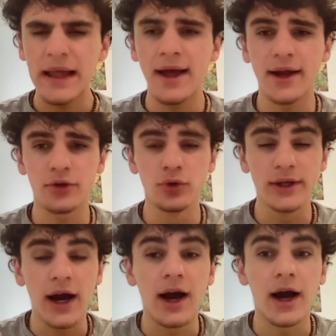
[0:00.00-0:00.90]
I took
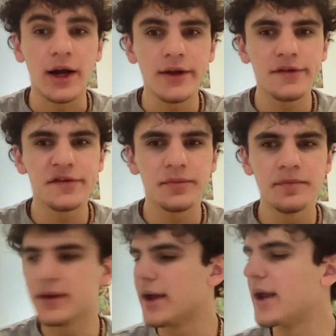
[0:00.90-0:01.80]
ice
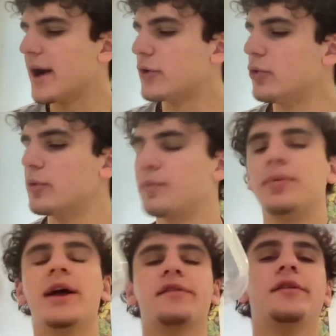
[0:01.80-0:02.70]
and I took
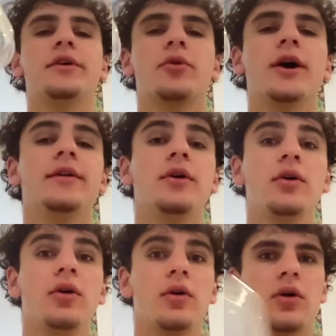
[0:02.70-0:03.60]
plastic, right?
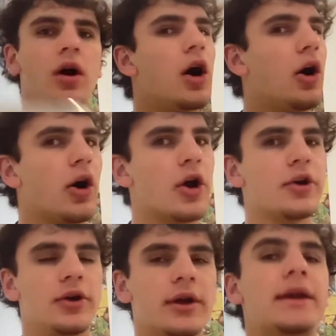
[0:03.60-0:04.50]

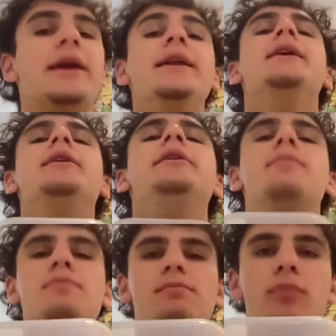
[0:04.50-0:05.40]
Hard, heated,
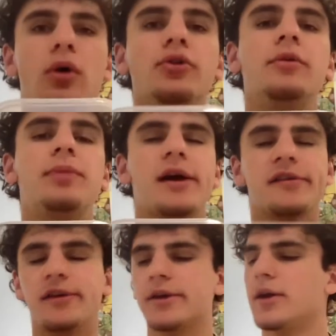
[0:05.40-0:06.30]
molded
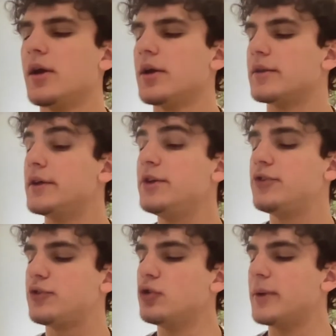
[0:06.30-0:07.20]
plastic. These
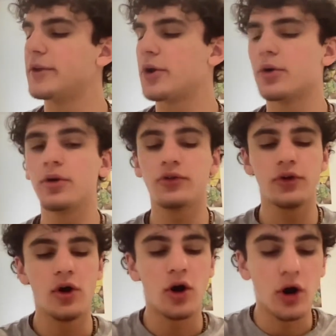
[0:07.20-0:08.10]
two materials
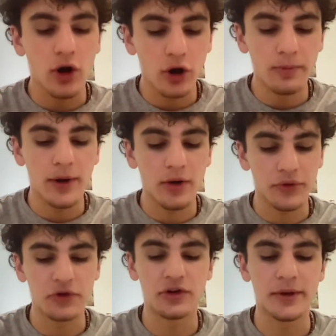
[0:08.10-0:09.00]
are
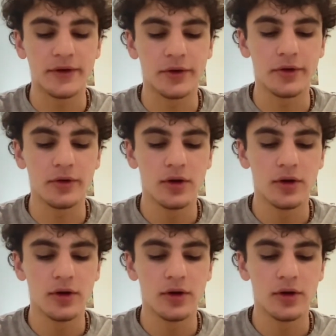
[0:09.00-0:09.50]
birefringing material.